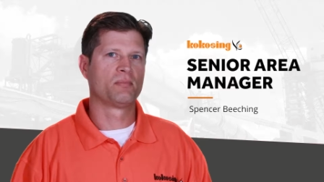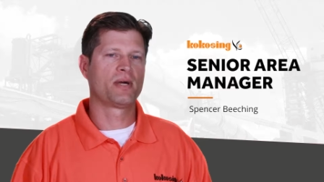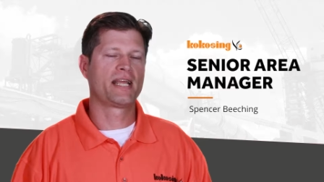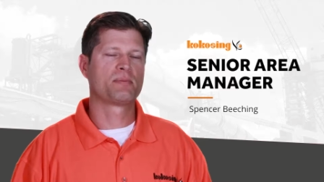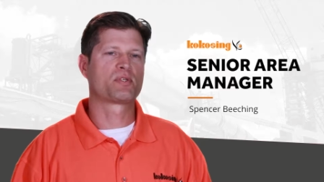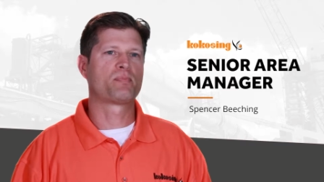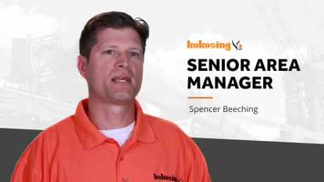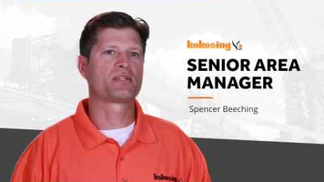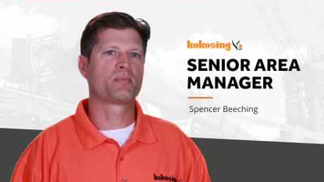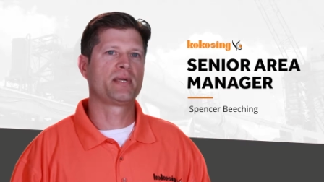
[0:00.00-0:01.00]
My name is
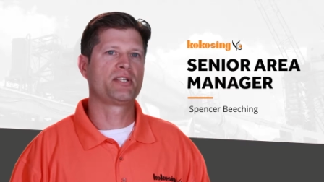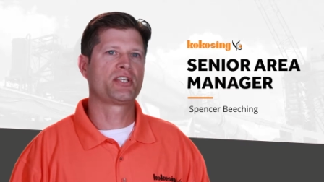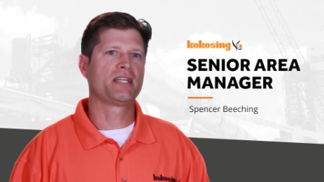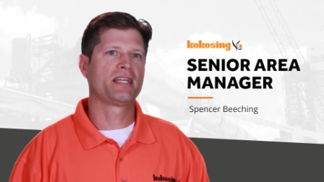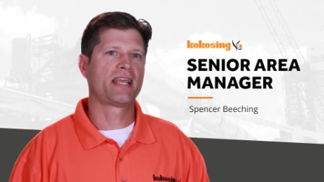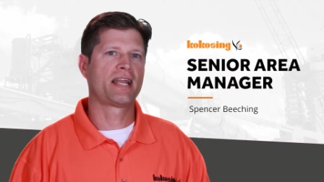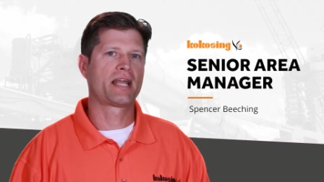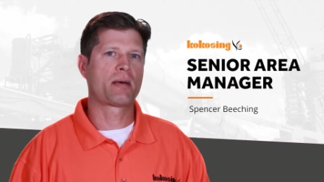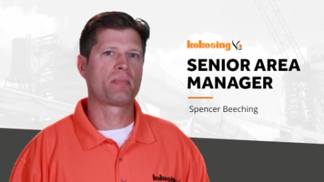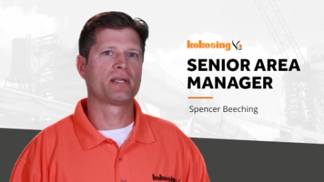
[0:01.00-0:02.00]
Spencer Beeching,
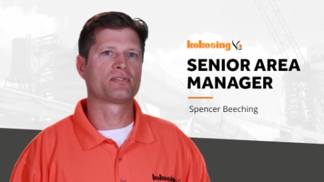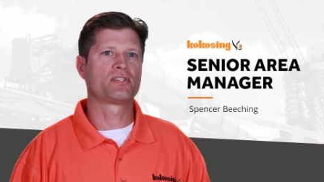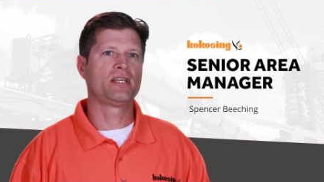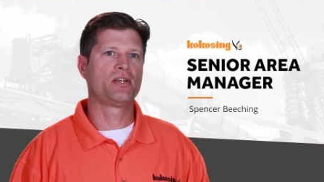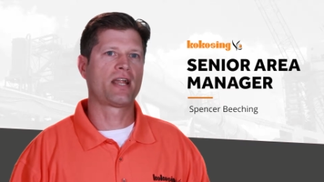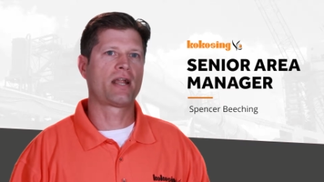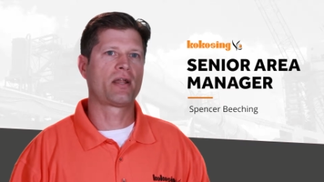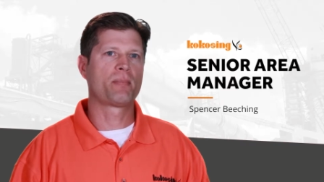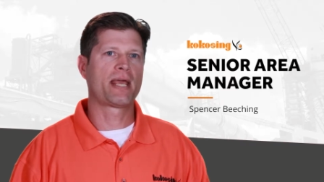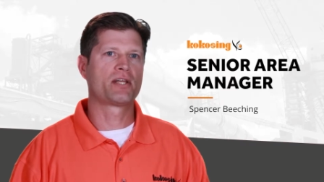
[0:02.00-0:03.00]
and I'm a senior
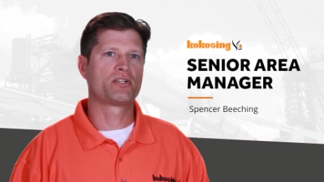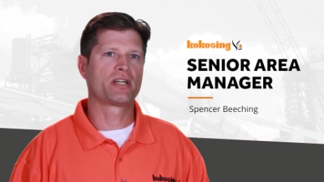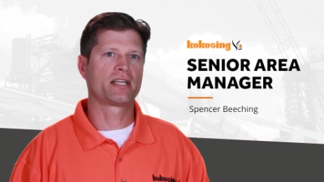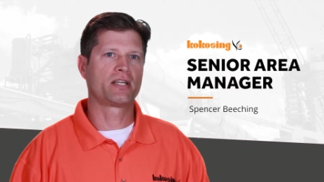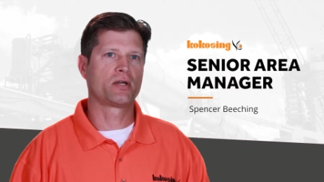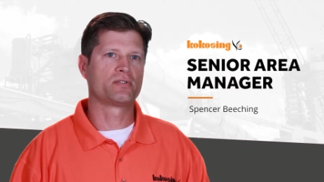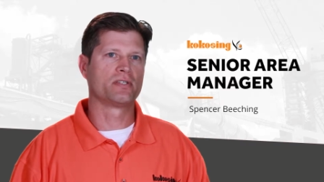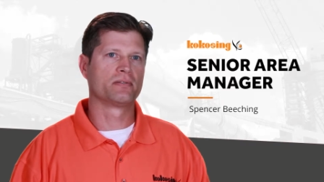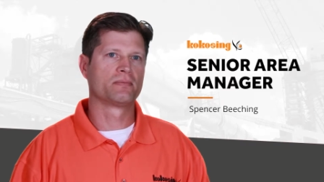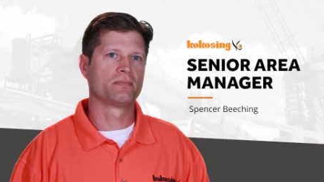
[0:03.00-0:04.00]
area manager at Kokosing.